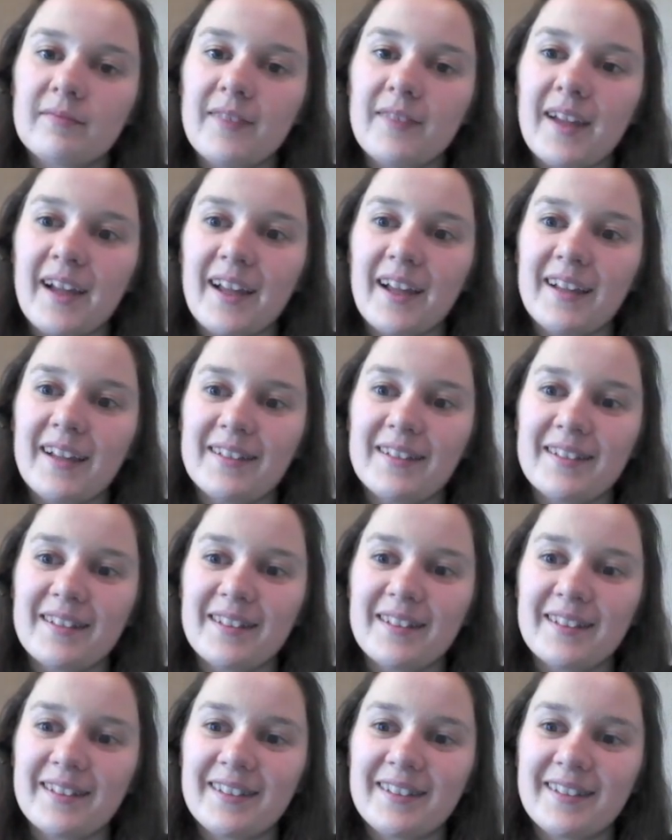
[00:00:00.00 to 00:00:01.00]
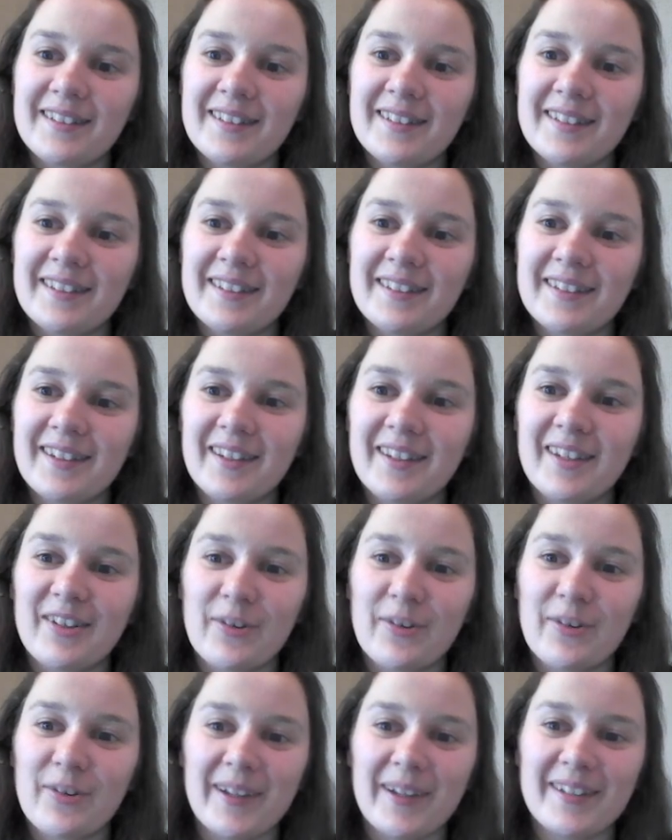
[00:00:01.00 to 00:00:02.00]
Nice. Cookie
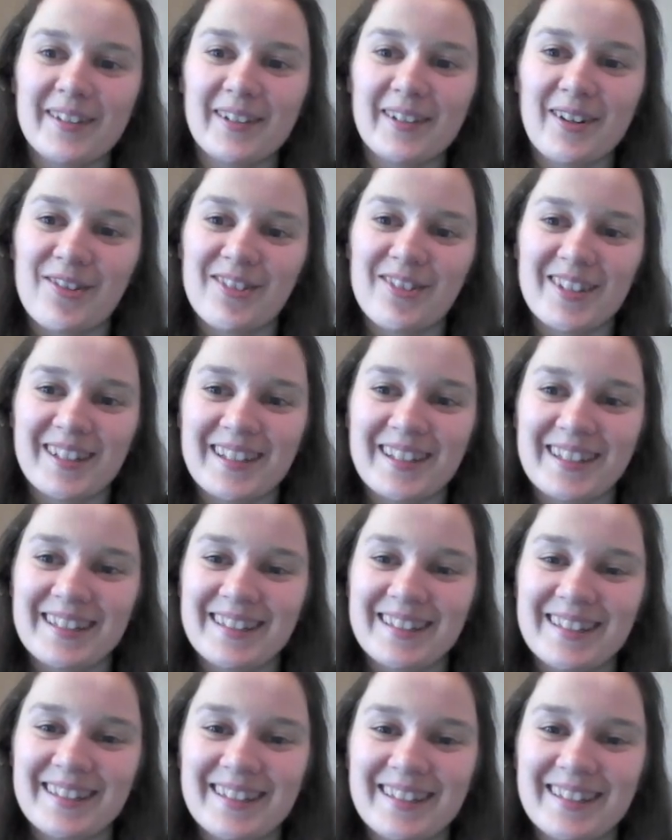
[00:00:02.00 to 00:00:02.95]
dough bites are always good.